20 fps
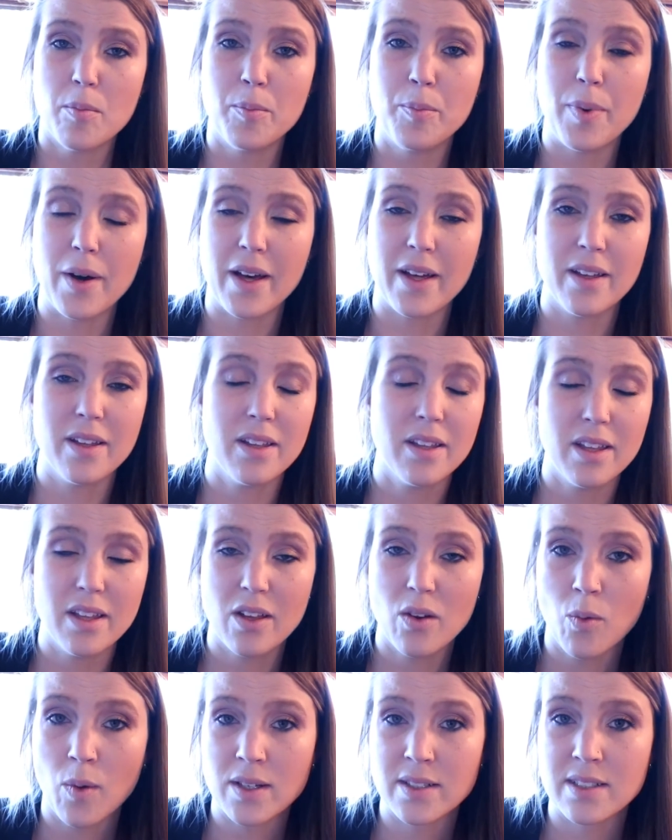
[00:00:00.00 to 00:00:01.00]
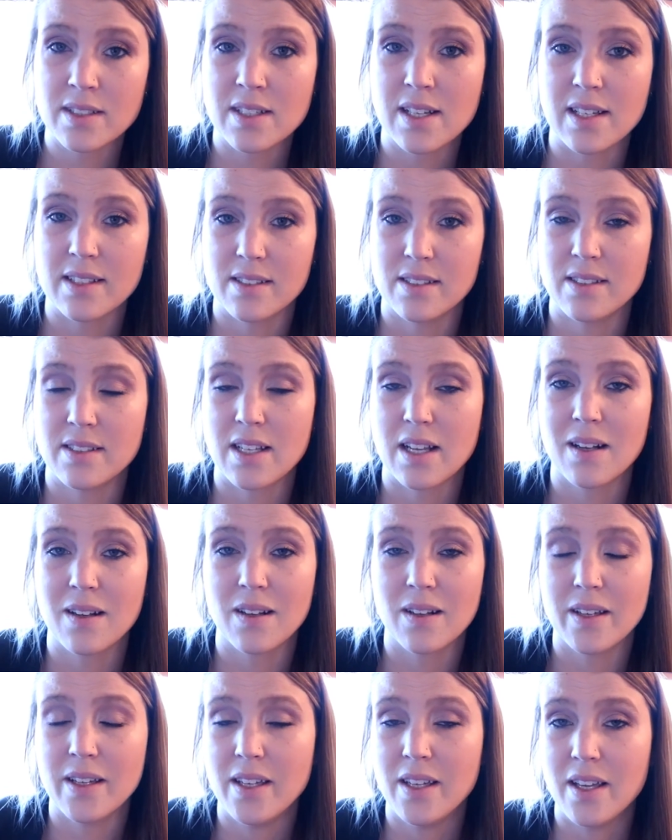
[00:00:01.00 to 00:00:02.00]
but it wasn't
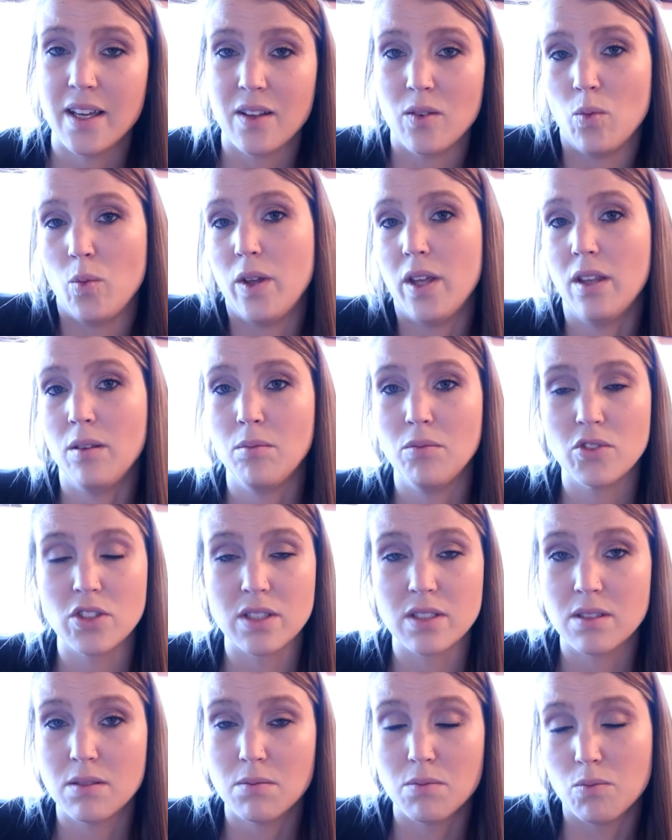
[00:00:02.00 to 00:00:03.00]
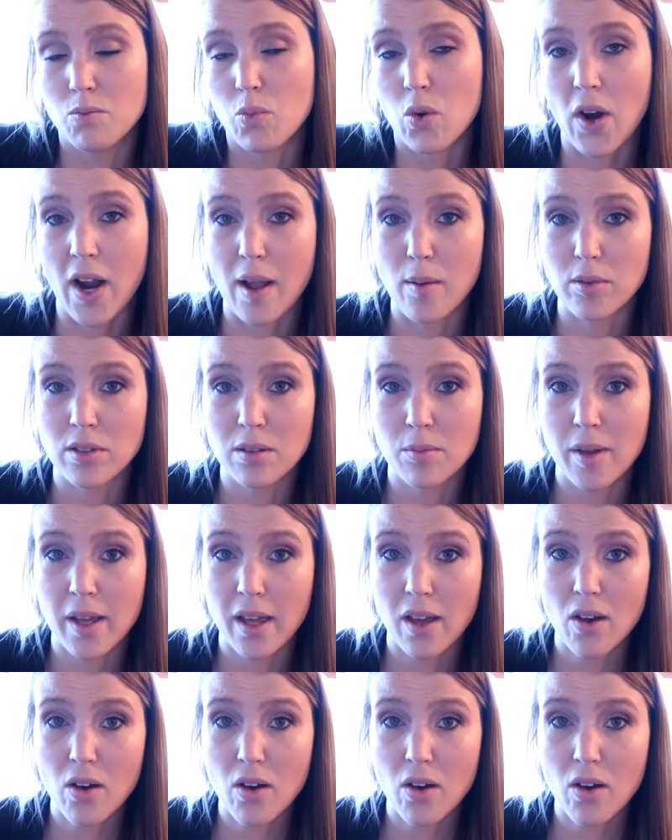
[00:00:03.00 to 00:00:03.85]
necessary and we just were able to make it